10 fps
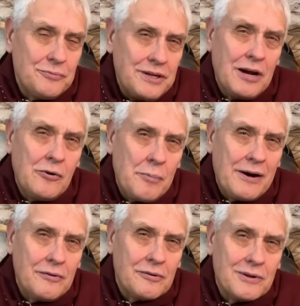we know
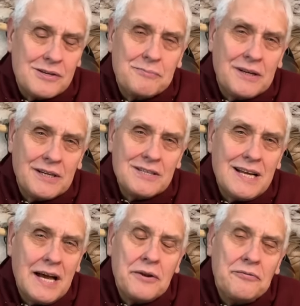about them is because
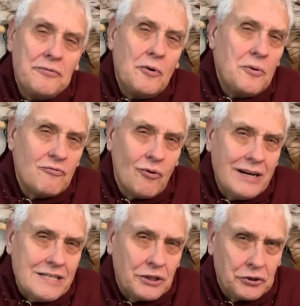they had a form of writing,